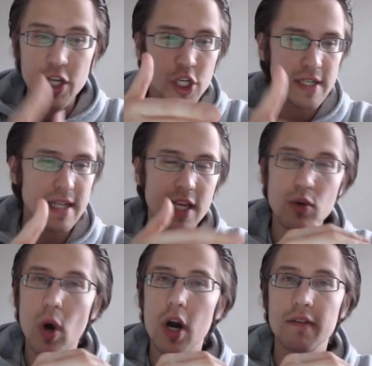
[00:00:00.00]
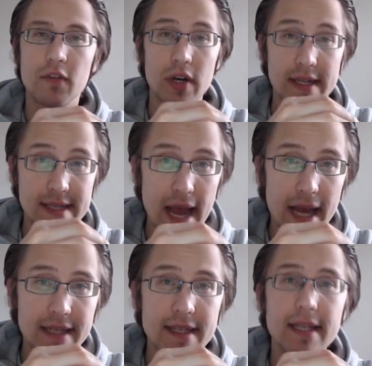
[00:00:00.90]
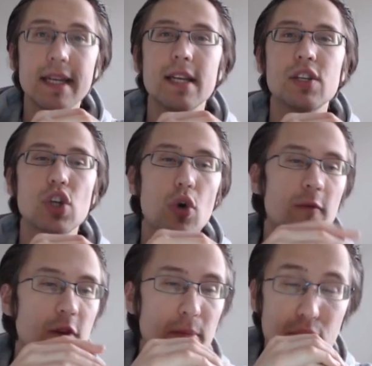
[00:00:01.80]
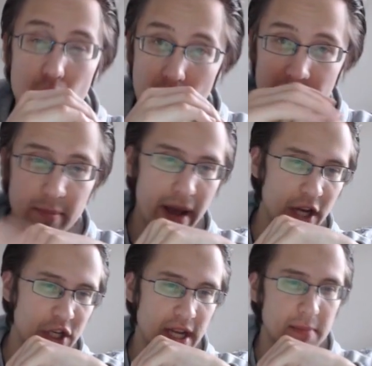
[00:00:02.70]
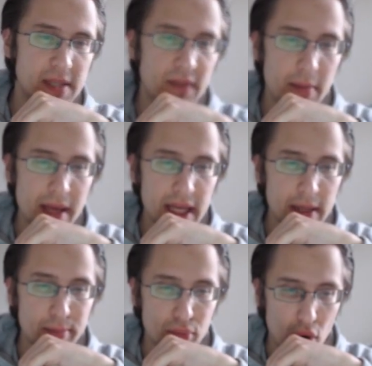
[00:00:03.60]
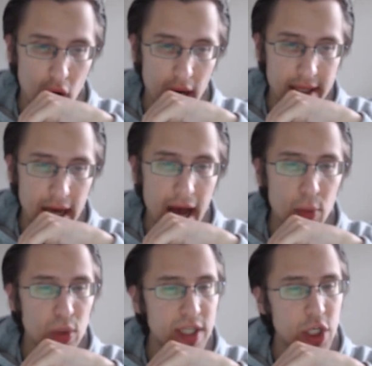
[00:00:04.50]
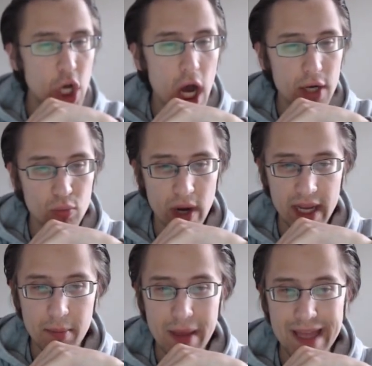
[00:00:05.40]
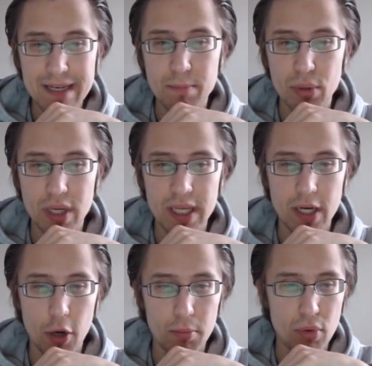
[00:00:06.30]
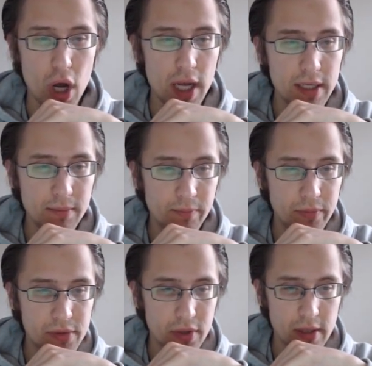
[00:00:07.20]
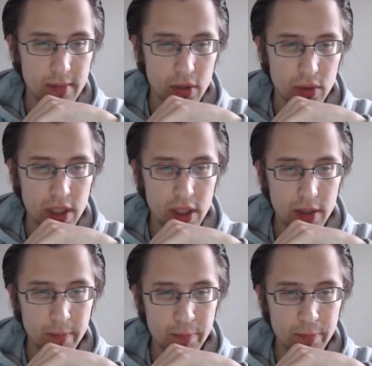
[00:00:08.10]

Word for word: Just like you are for exact. So for broad match types, if I make it broad, I would not recommend putting it on broad. Sorry, let me go here.